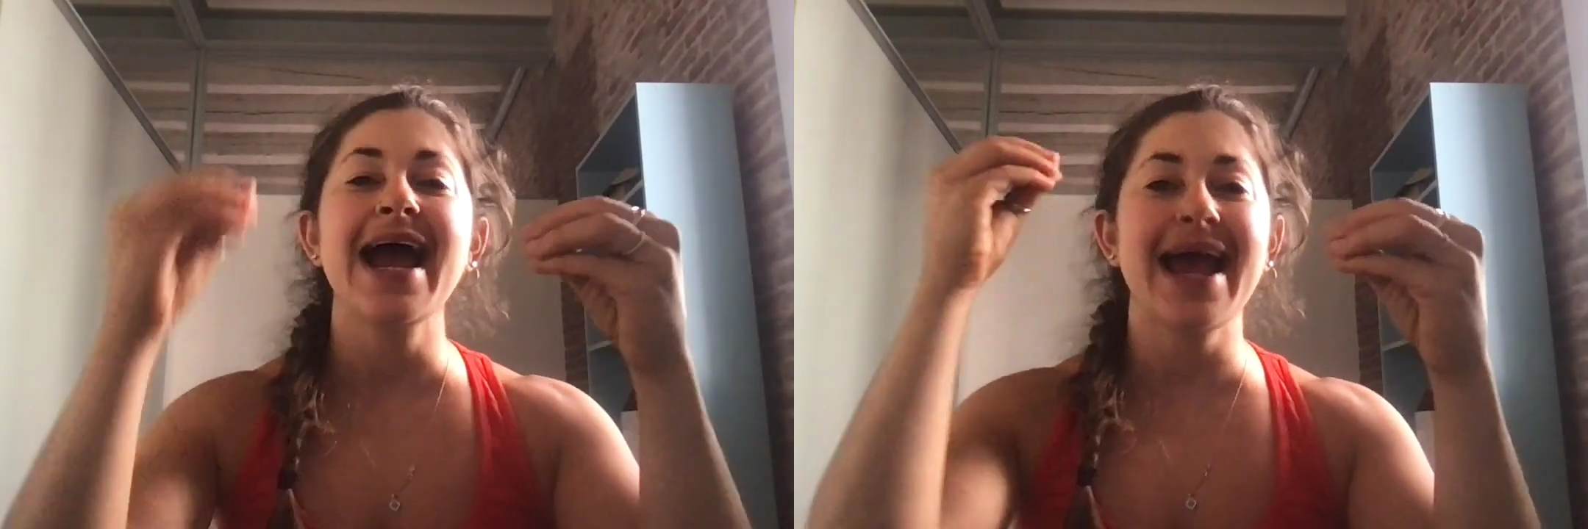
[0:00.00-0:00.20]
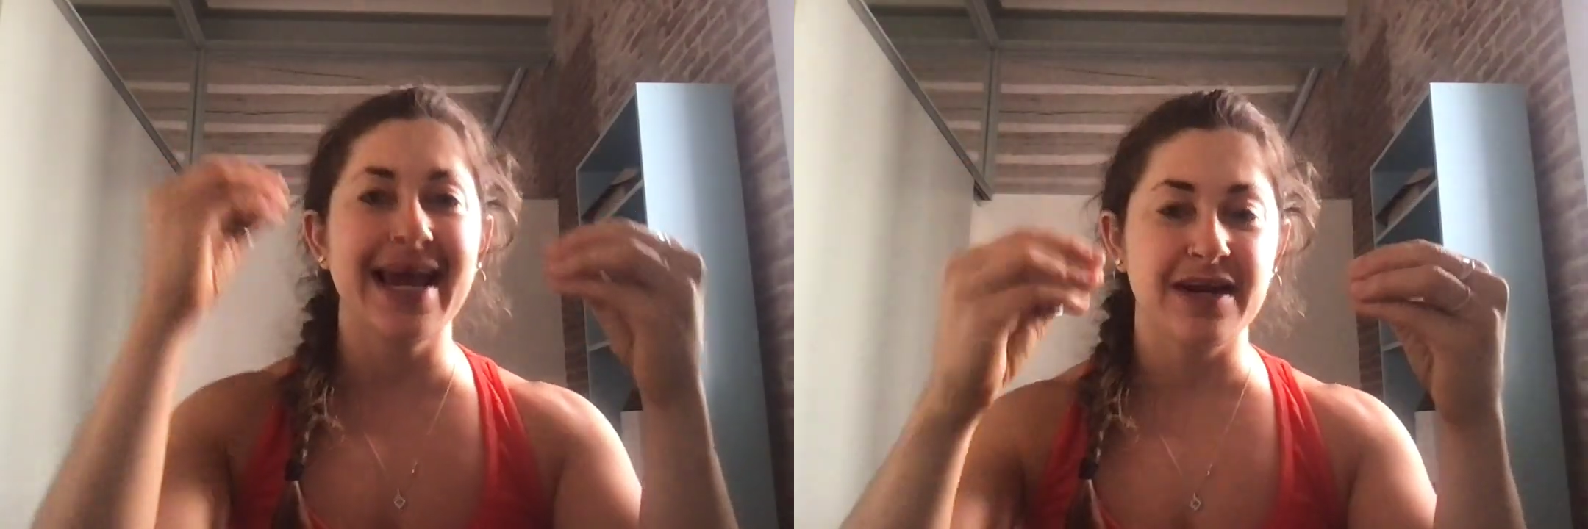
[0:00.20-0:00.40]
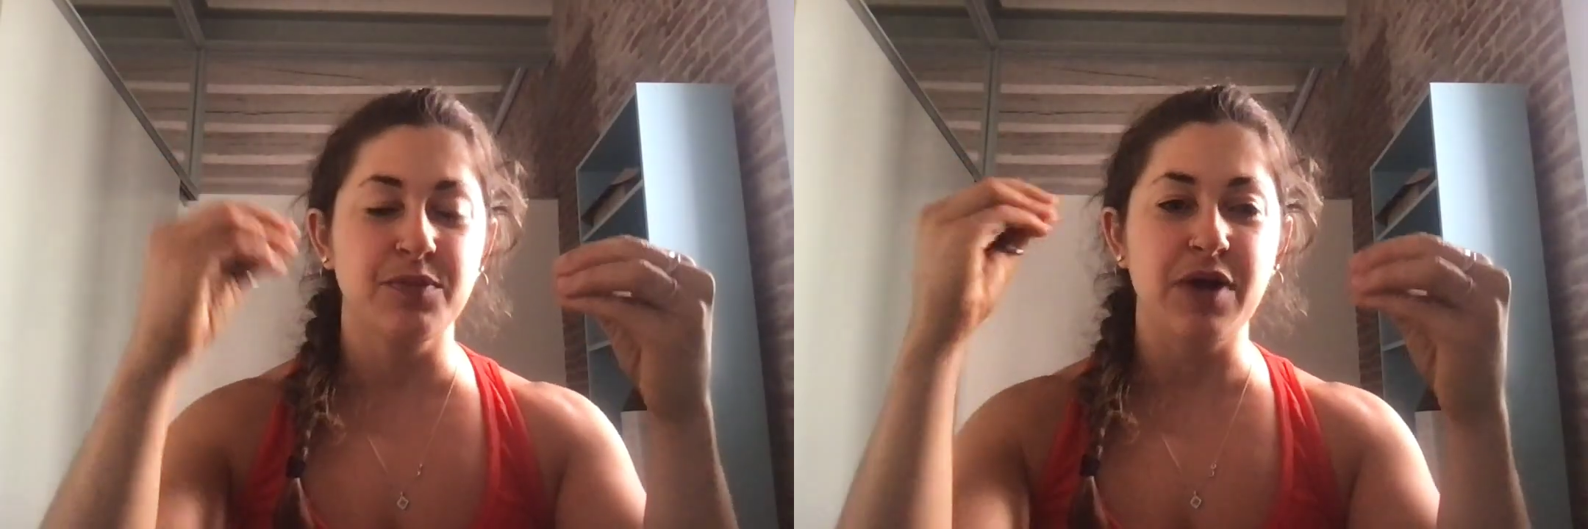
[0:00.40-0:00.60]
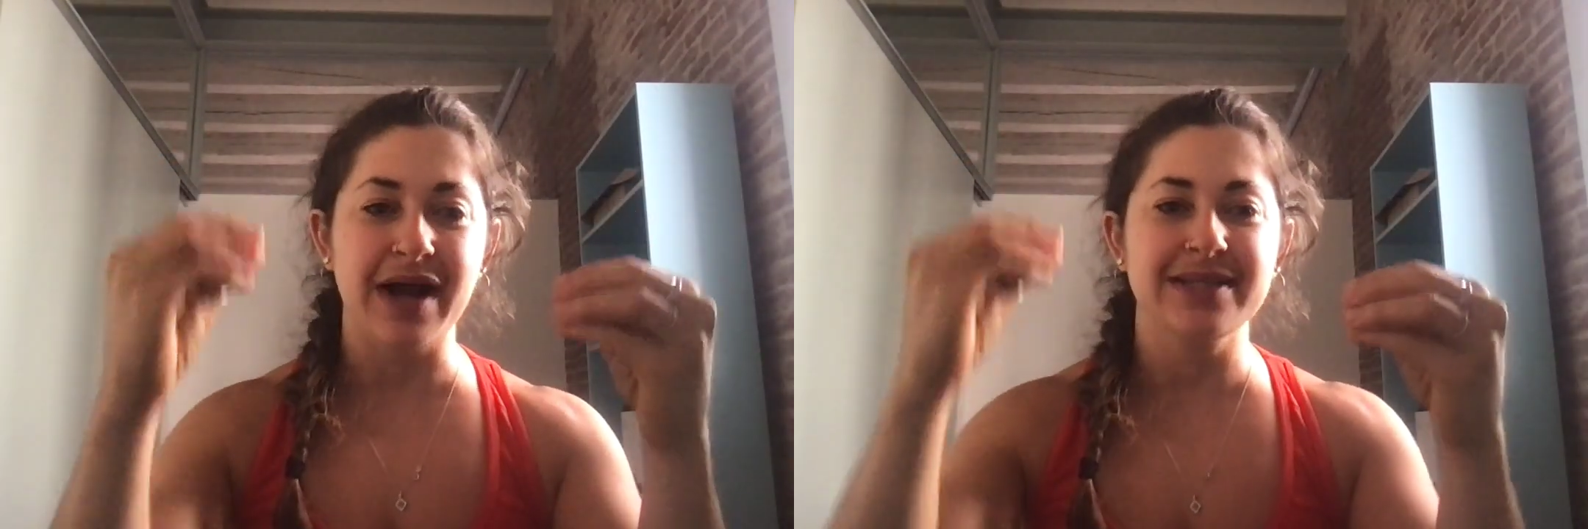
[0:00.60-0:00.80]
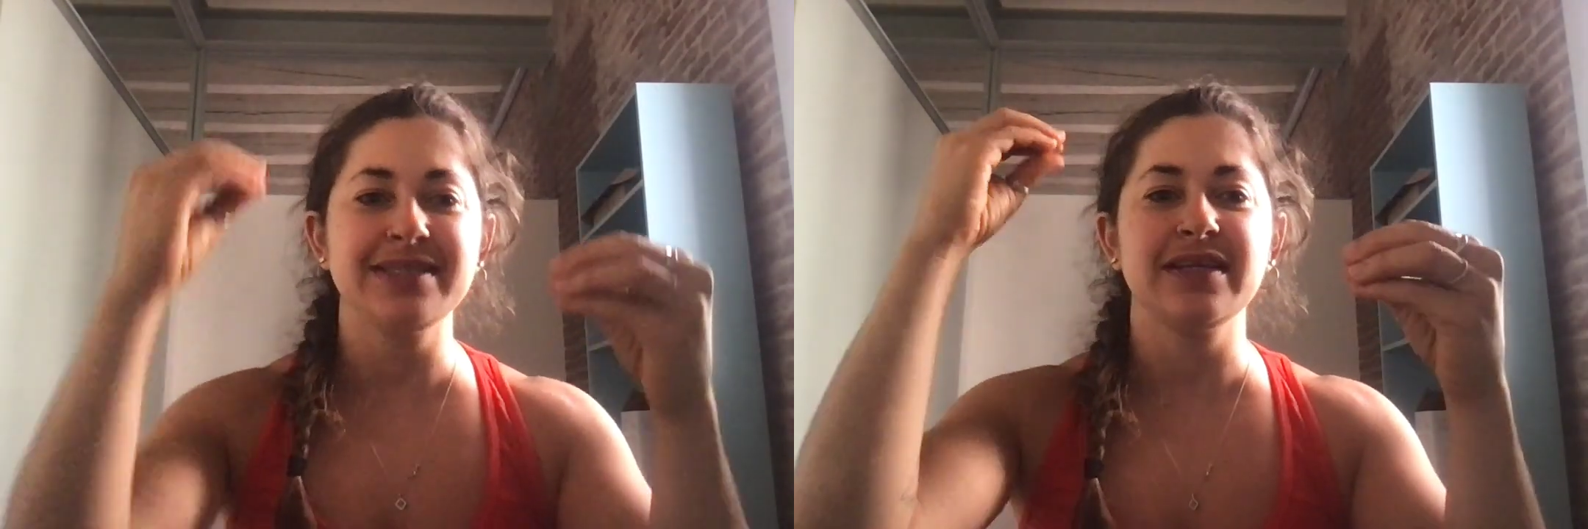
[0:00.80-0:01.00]
and
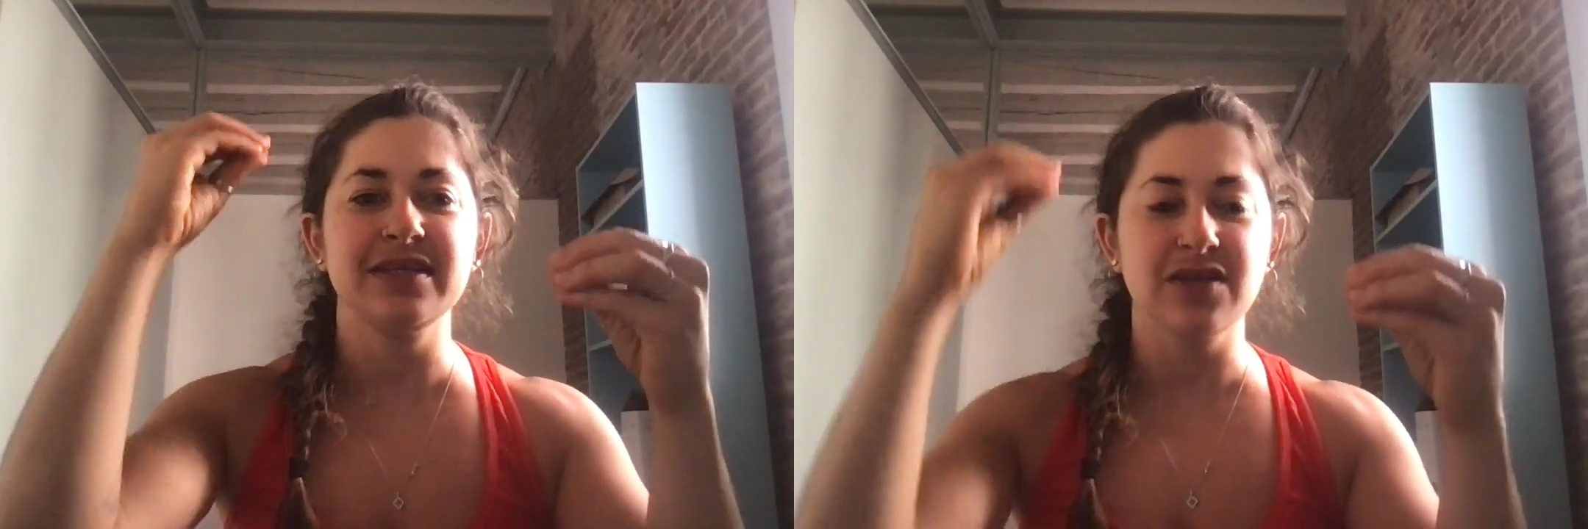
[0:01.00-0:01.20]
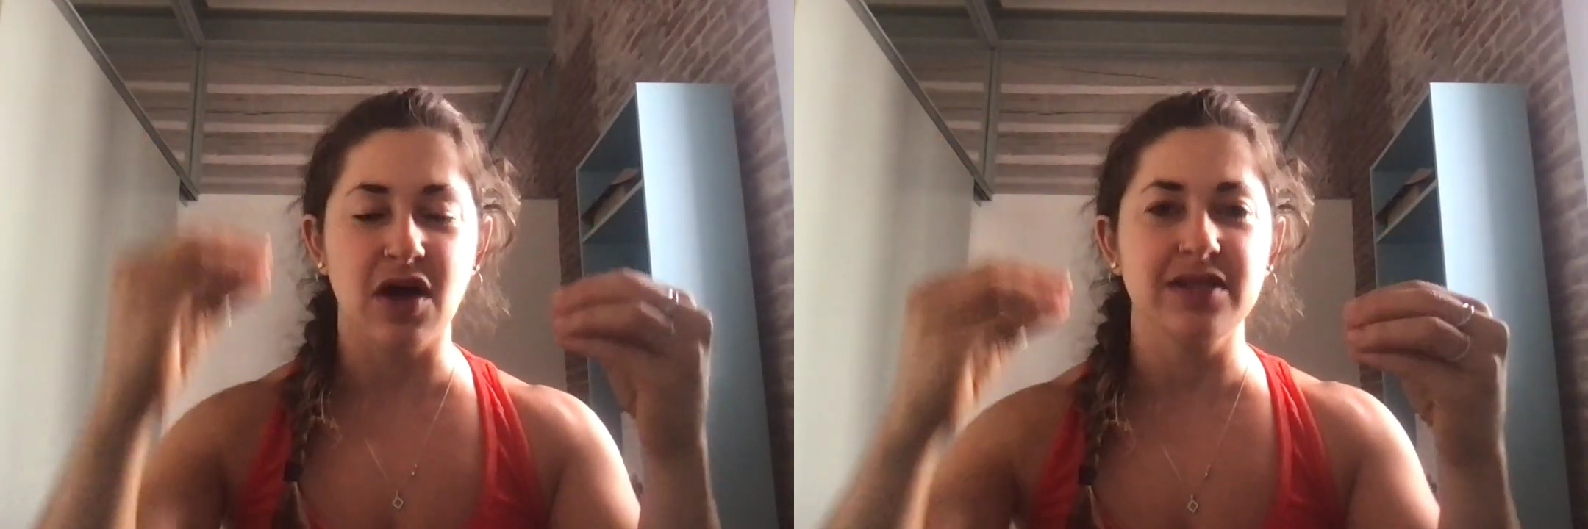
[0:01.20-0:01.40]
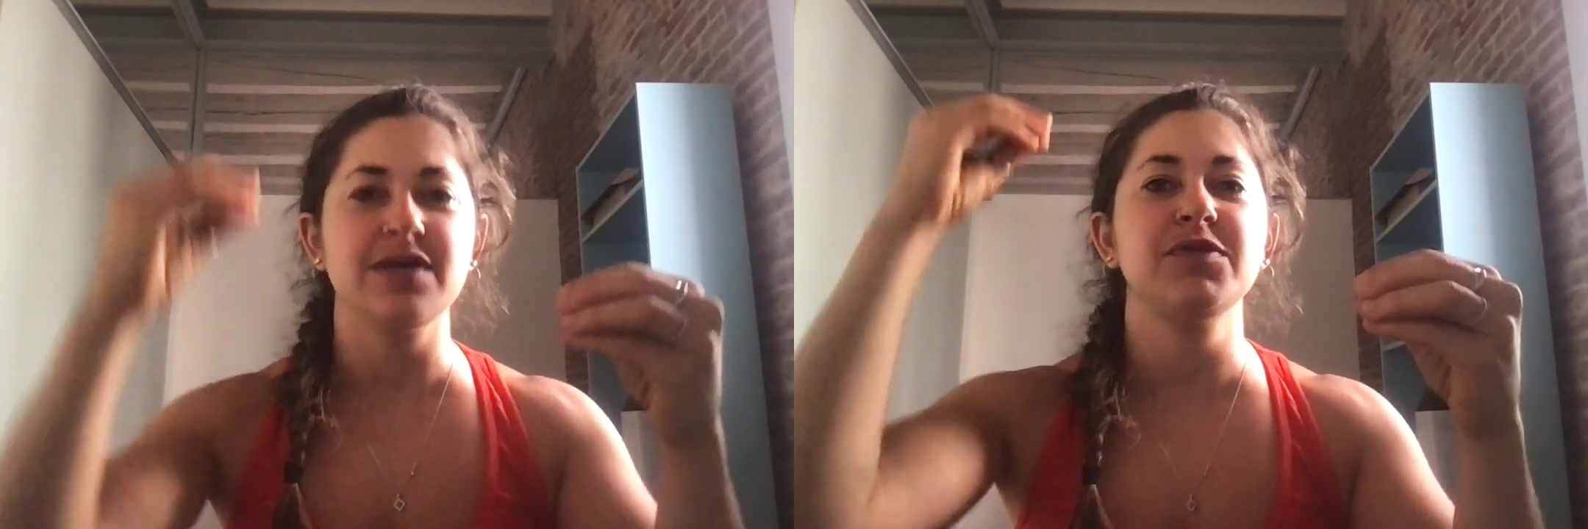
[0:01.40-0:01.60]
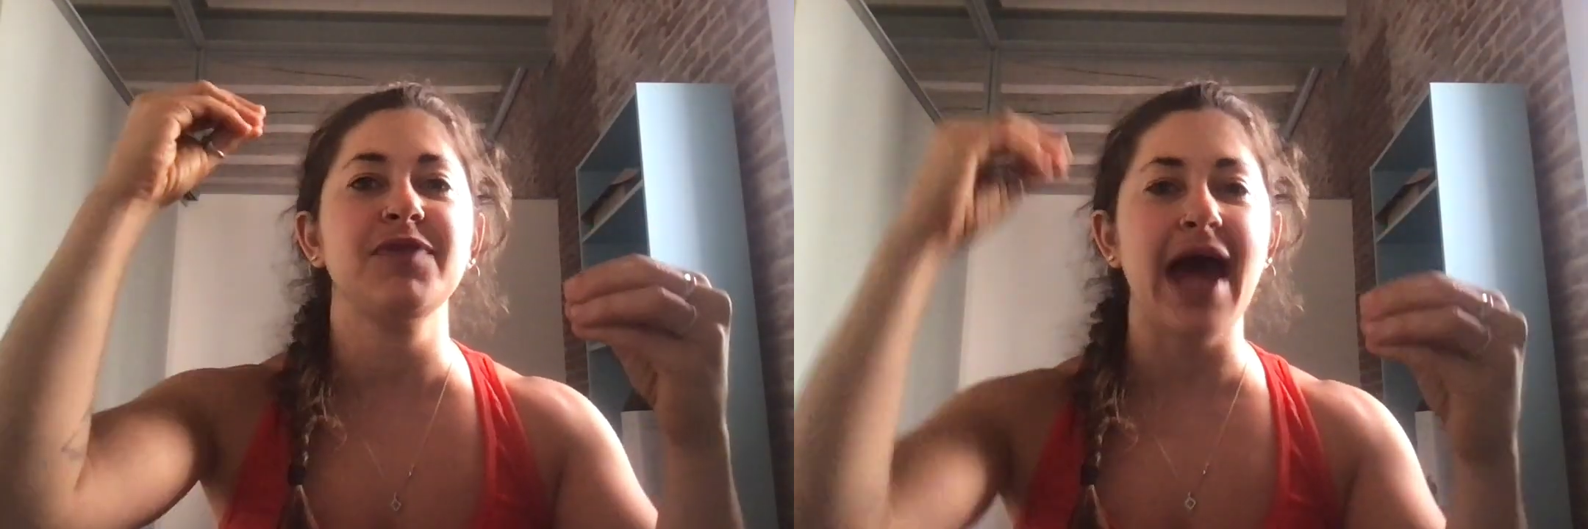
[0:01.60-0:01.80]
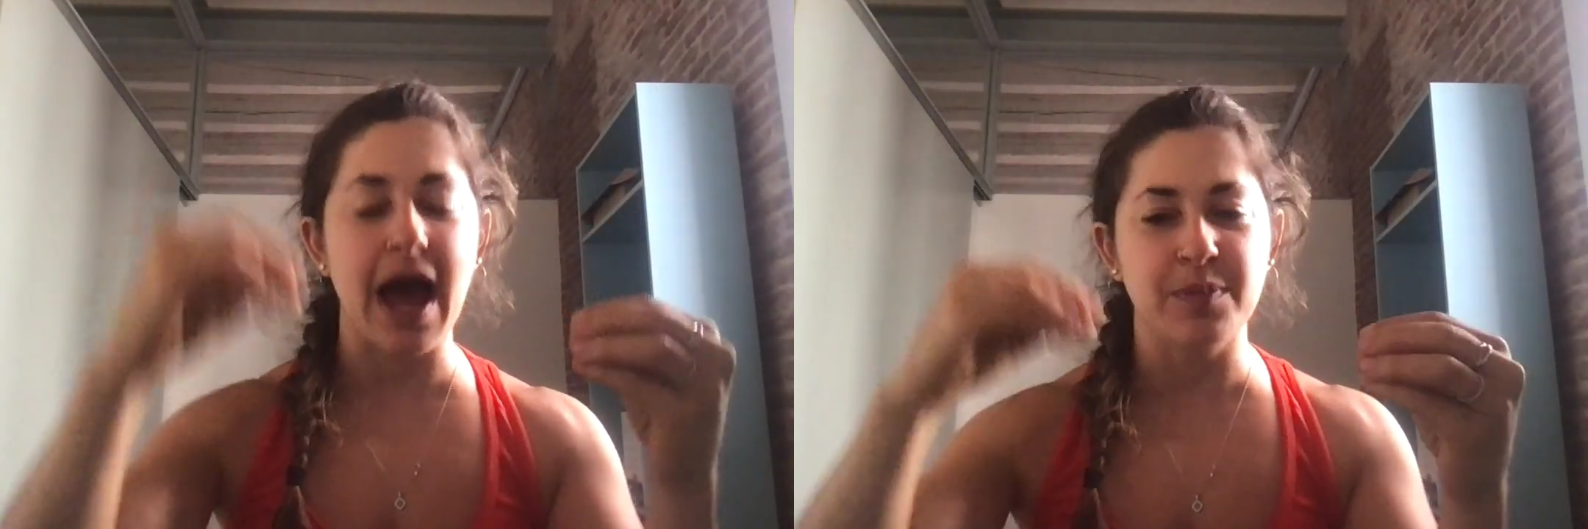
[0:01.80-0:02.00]
practicing this concept of the
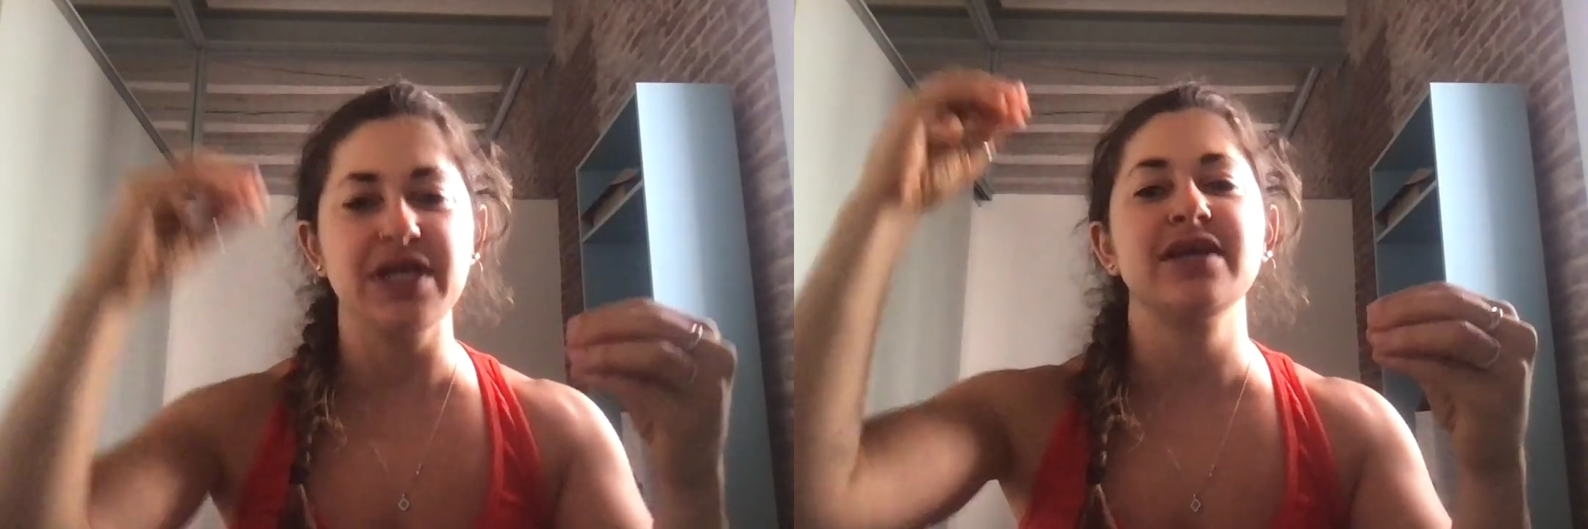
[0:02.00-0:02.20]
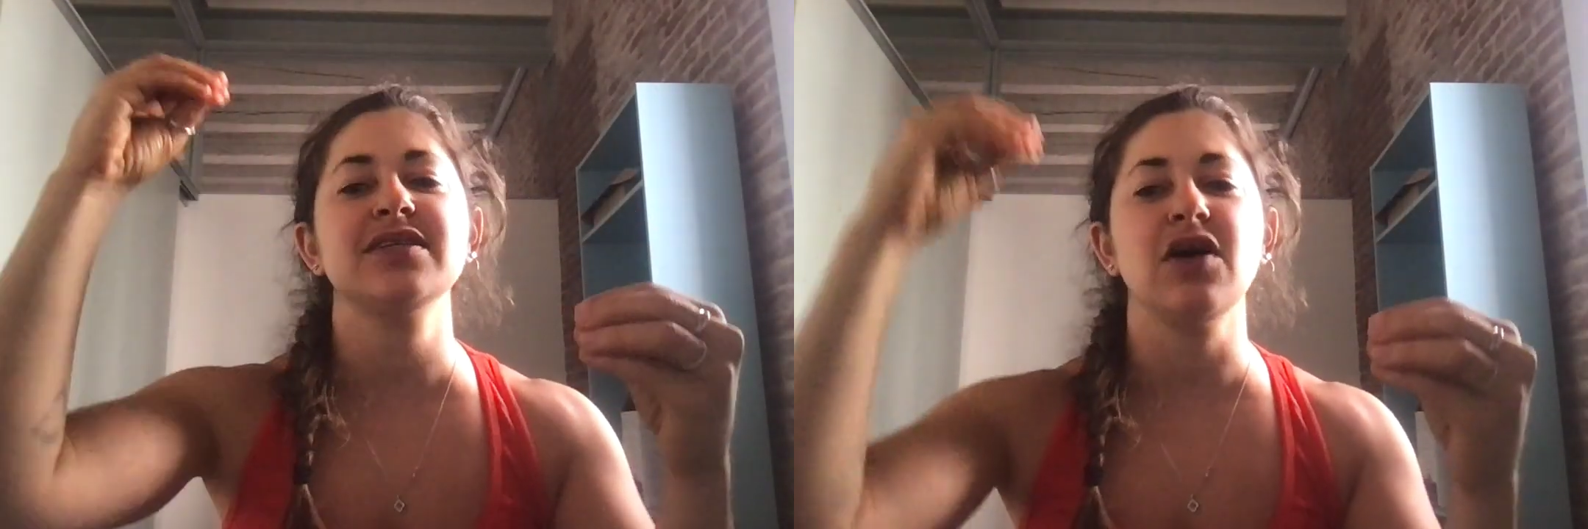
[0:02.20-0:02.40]
happy dance,